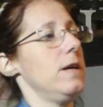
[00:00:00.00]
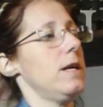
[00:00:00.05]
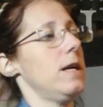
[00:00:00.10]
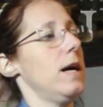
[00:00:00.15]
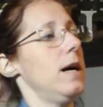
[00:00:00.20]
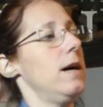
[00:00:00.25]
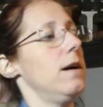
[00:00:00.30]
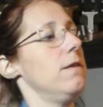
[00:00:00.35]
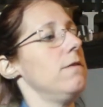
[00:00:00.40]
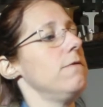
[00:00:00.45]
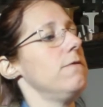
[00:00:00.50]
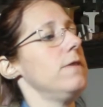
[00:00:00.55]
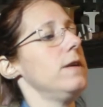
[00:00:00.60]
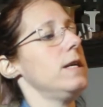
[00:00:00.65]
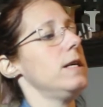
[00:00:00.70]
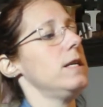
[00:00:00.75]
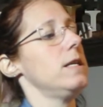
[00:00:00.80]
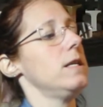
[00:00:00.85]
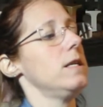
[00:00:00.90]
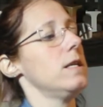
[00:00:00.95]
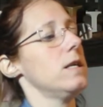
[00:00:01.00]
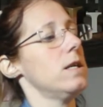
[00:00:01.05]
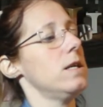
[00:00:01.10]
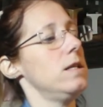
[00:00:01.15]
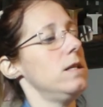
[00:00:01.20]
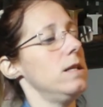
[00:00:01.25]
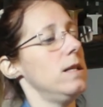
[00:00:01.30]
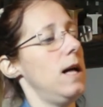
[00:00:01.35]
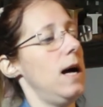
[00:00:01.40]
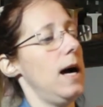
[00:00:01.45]
a Calvin
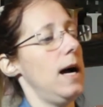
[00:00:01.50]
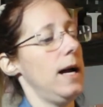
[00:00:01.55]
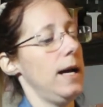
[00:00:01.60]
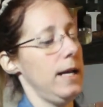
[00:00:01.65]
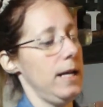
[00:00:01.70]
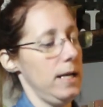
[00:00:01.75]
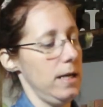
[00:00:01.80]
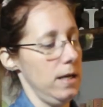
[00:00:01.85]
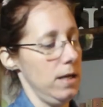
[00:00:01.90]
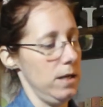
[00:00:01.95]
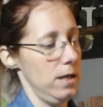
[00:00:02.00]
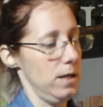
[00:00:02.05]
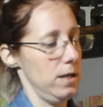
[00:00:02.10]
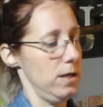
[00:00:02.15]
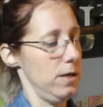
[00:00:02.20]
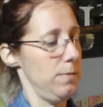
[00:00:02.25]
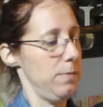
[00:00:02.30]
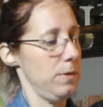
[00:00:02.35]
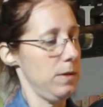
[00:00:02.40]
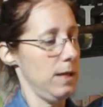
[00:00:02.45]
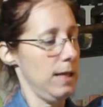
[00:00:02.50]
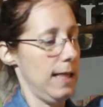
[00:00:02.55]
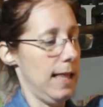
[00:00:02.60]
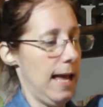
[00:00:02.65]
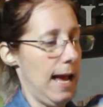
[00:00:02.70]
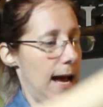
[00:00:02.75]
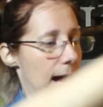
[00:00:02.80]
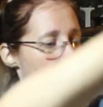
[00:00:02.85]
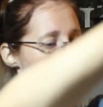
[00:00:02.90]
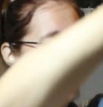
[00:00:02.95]
Klein
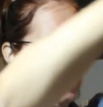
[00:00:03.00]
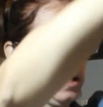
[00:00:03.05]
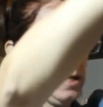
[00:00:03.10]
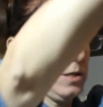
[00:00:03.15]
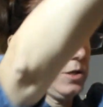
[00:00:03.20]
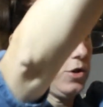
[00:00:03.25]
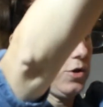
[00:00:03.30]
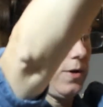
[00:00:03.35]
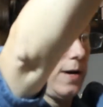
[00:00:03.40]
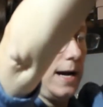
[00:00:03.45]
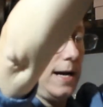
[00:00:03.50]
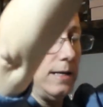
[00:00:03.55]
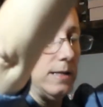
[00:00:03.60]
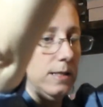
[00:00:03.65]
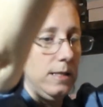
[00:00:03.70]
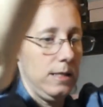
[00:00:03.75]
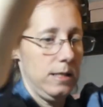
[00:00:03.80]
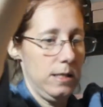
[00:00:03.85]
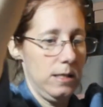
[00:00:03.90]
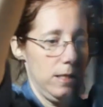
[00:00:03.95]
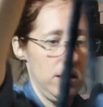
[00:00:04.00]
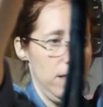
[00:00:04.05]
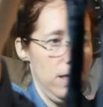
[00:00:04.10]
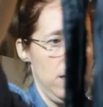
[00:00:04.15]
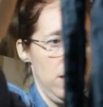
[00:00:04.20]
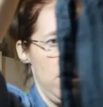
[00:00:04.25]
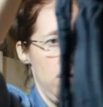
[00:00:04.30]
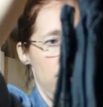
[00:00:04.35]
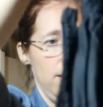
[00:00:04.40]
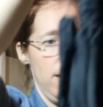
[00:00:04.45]
black dress
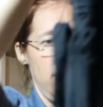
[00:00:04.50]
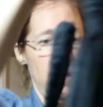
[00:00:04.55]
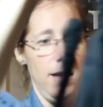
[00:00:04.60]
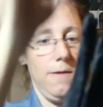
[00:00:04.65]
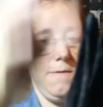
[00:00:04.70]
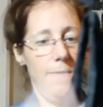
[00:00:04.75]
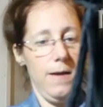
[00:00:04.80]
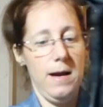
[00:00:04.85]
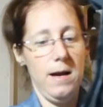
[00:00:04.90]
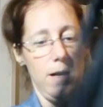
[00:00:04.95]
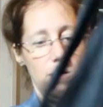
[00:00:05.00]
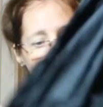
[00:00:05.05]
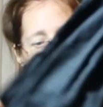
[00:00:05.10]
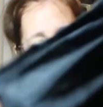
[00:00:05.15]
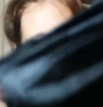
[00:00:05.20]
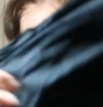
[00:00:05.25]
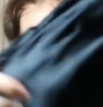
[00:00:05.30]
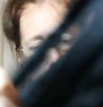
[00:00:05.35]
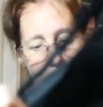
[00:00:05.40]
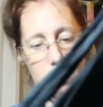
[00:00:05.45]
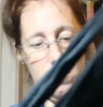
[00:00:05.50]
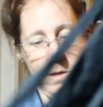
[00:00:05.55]
that I found.